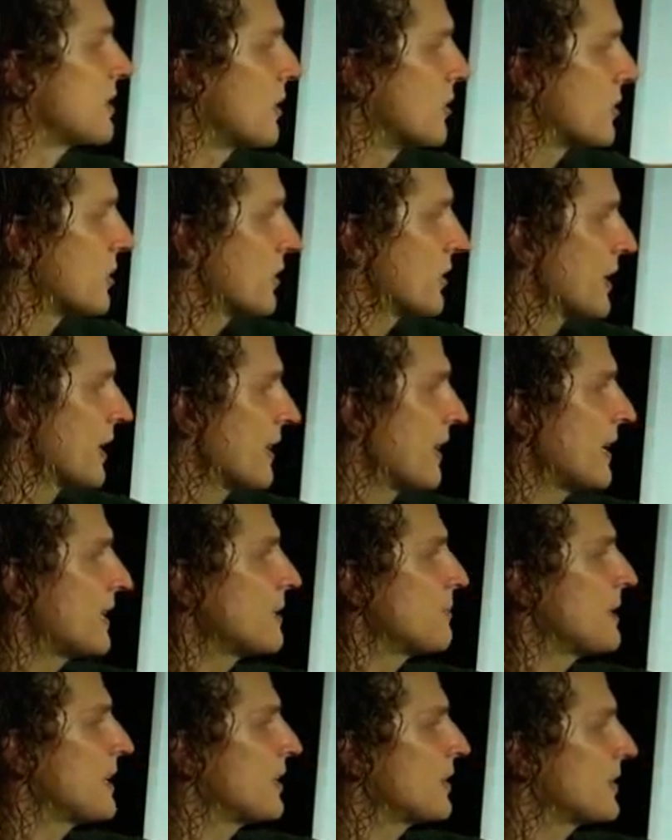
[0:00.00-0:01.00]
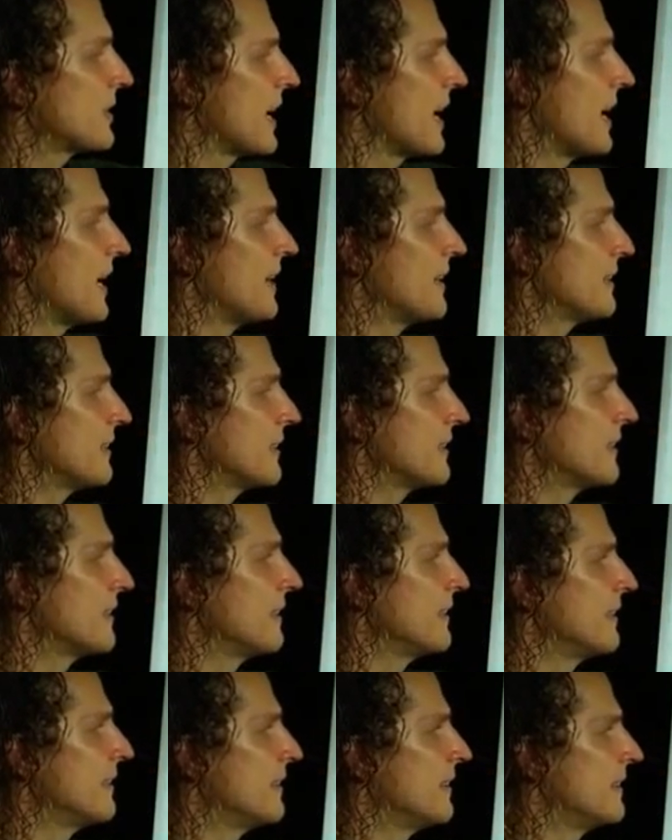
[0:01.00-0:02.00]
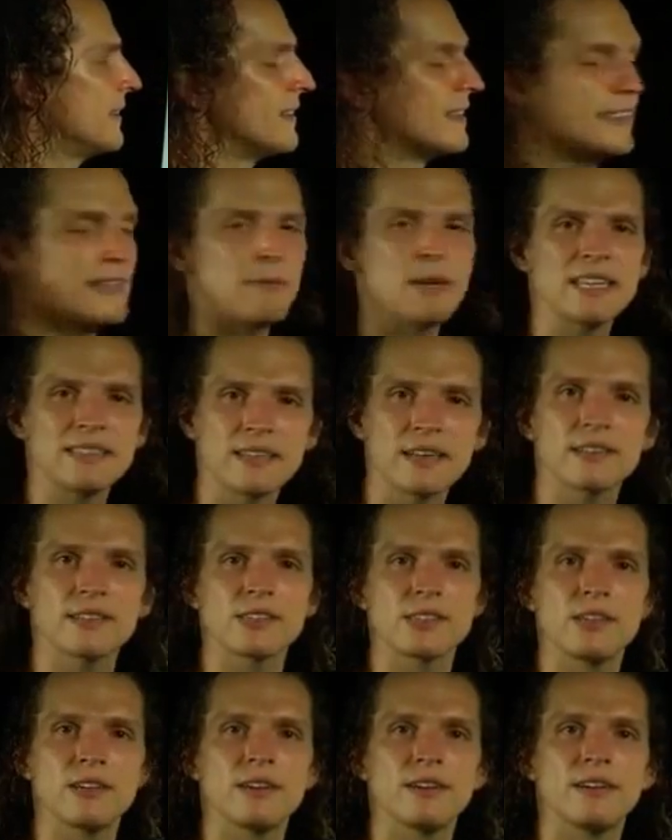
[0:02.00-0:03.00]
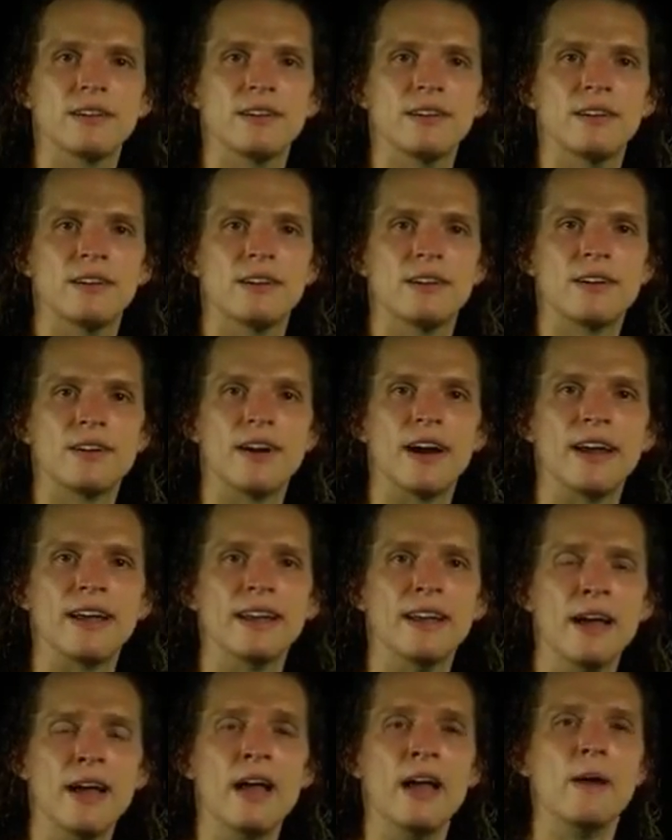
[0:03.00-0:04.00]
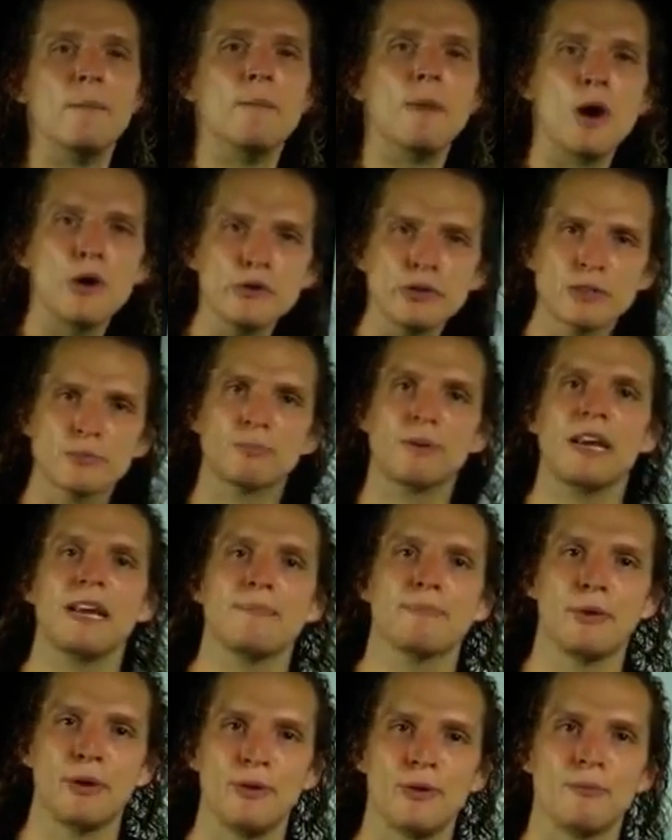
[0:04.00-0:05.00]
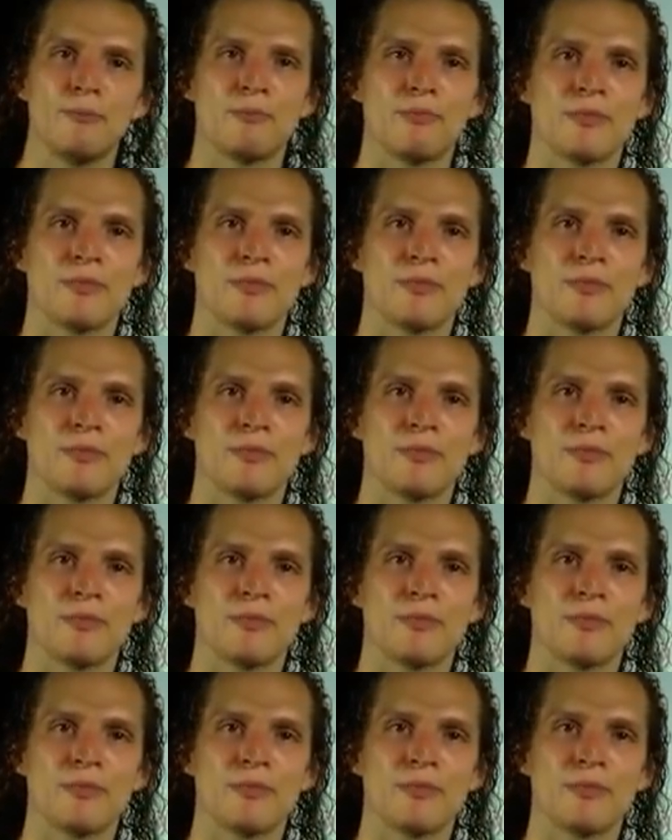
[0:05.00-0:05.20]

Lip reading: social, they like to be entertained. Does that make sense to you? Right? Most people,